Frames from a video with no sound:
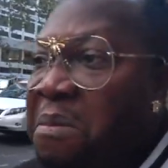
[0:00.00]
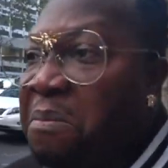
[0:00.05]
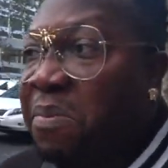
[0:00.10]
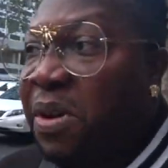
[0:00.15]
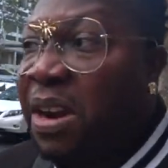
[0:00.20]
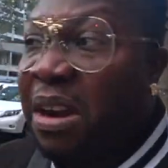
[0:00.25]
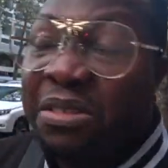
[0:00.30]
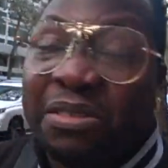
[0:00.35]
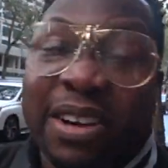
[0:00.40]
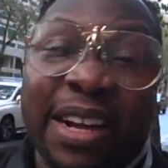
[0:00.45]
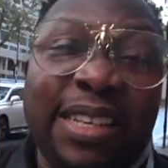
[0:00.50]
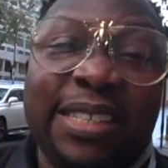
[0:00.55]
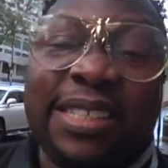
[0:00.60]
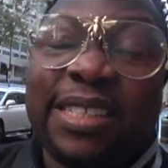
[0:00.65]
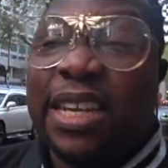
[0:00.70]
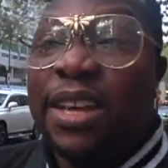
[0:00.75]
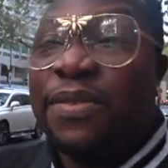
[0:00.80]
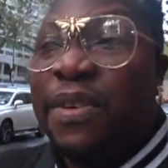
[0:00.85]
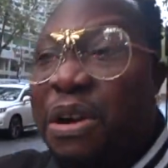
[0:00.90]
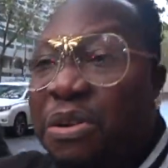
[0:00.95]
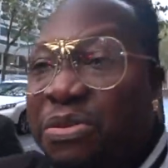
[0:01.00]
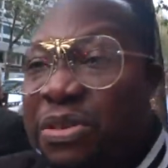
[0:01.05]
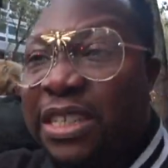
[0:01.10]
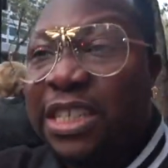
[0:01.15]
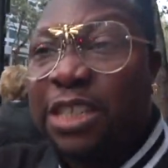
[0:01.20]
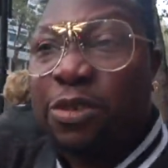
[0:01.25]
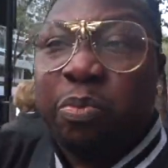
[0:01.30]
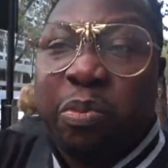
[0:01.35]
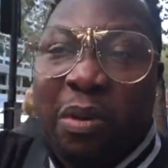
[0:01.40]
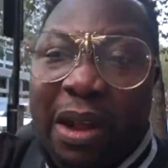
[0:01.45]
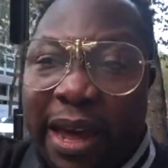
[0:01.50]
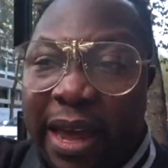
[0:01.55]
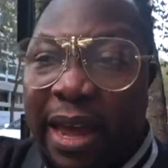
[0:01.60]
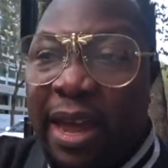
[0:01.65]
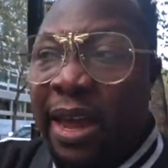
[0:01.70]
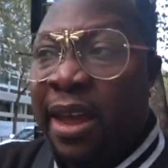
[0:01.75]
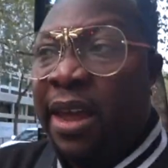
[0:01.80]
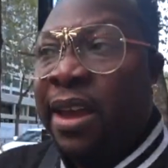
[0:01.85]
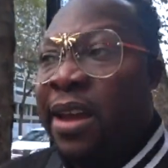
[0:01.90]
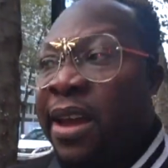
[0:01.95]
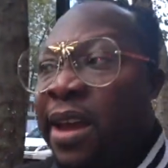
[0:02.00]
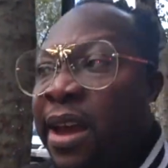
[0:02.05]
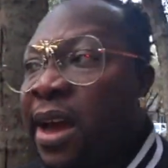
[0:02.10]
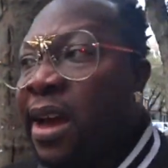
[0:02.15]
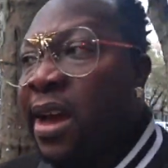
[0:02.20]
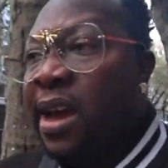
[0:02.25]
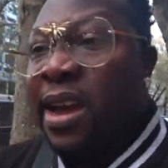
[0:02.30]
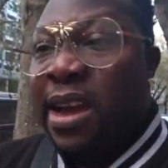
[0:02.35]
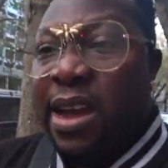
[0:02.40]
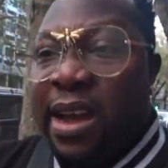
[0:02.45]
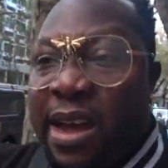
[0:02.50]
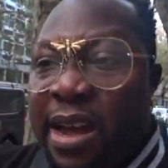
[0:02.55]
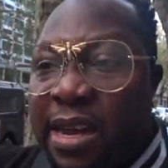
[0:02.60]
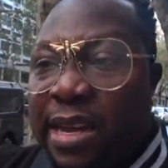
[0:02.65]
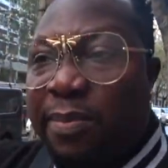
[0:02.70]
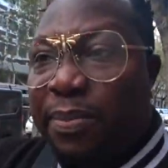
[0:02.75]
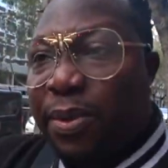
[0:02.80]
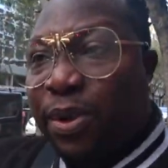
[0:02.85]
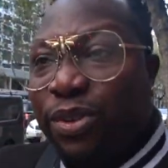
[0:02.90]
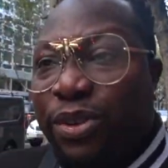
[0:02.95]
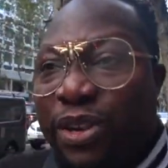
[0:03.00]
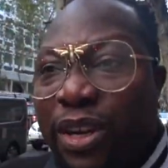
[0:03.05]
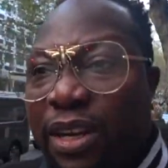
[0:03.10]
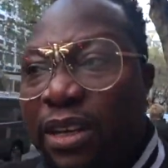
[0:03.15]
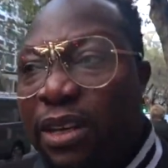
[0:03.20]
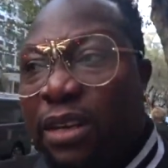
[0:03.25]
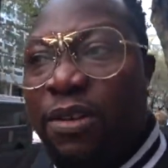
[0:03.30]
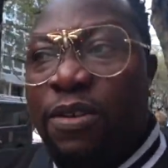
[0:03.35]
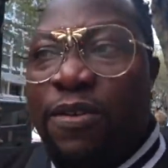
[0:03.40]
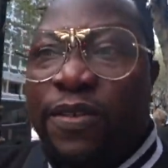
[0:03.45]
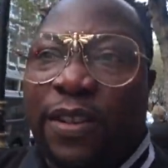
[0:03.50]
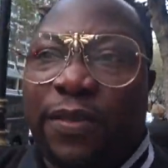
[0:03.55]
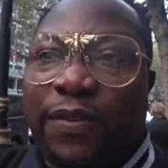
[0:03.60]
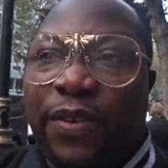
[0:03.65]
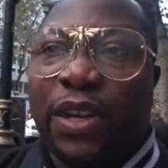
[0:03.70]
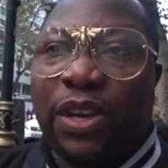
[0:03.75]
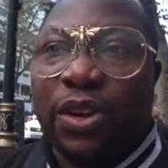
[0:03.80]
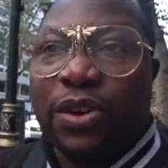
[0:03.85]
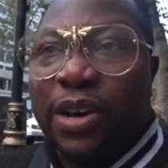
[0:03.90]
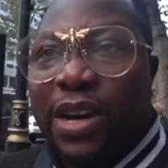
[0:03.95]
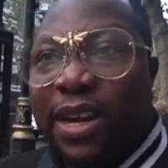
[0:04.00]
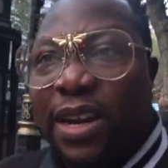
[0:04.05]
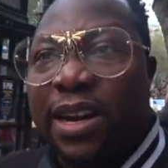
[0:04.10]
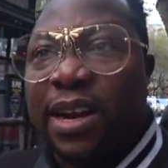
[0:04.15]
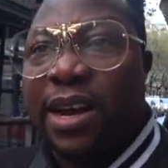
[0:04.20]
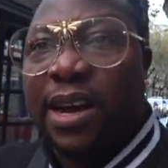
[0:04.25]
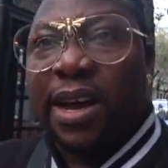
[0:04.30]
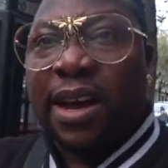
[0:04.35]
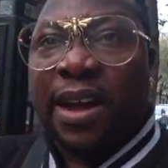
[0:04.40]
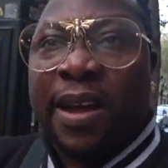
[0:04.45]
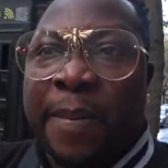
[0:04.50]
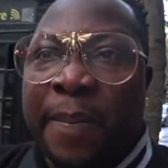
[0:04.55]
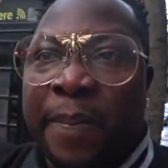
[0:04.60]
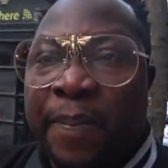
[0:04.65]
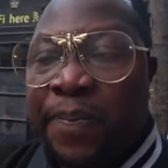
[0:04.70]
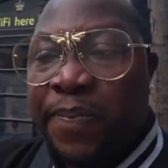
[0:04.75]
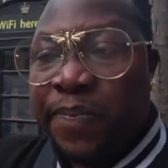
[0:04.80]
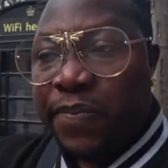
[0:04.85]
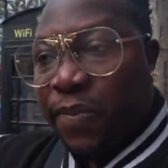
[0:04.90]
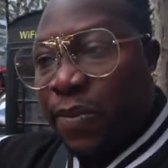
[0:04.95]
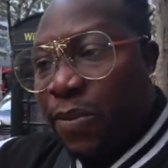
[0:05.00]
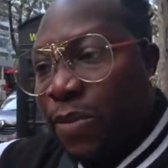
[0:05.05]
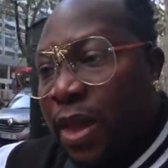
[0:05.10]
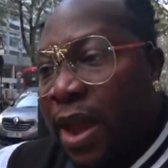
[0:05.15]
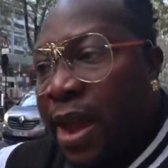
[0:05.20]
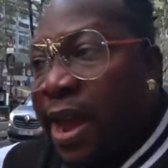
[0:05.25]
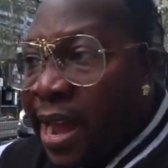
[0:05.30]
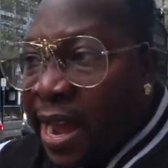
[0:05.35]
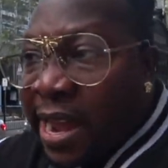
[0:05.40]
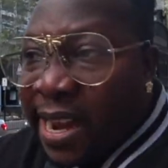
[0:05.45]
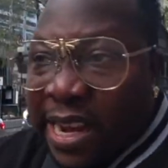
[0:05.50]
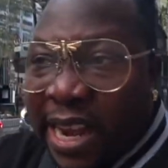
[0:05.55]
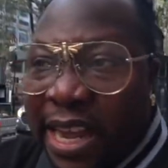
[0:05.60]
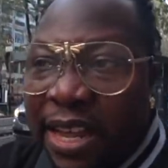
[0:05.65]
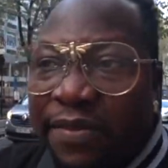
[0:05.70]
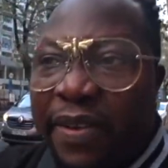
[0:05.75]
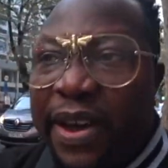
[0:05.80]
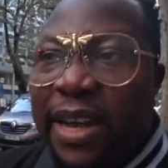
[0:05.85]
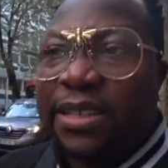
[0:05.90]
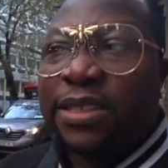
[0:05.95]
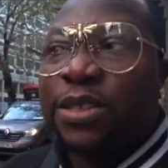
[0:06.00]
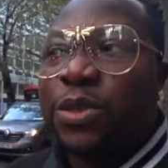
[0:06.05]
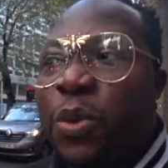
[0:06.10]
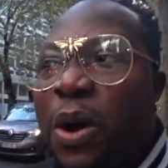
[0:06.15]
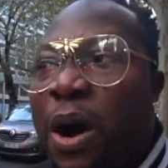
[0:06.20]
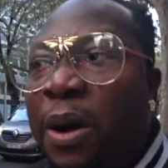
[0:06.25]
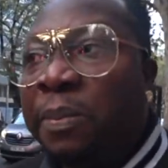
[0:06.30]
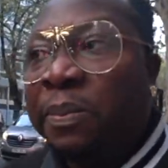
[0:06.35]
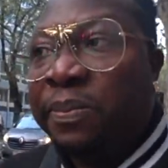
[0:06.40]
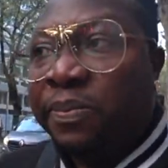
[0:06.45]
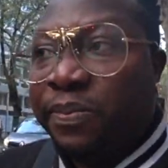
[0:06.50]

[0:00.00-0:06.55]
But I'll try and see if I could display the building over the video and the events as well.